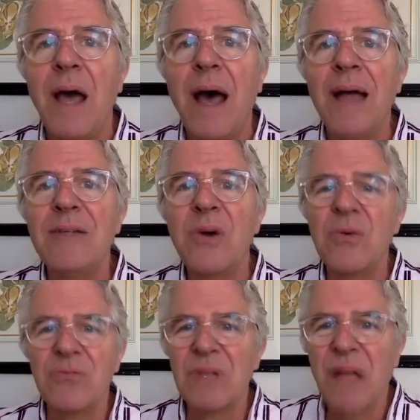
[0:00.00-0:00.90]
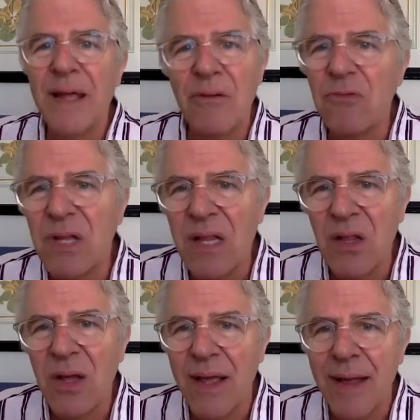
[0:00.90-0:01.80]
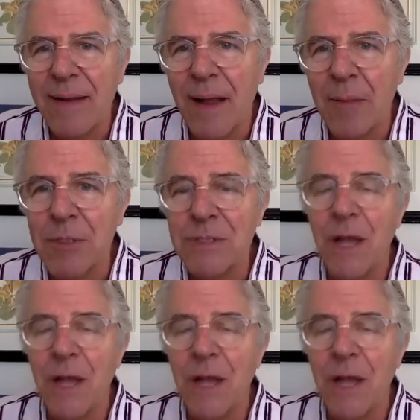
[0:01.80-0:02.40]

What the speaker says: I don't like really looking at cameras.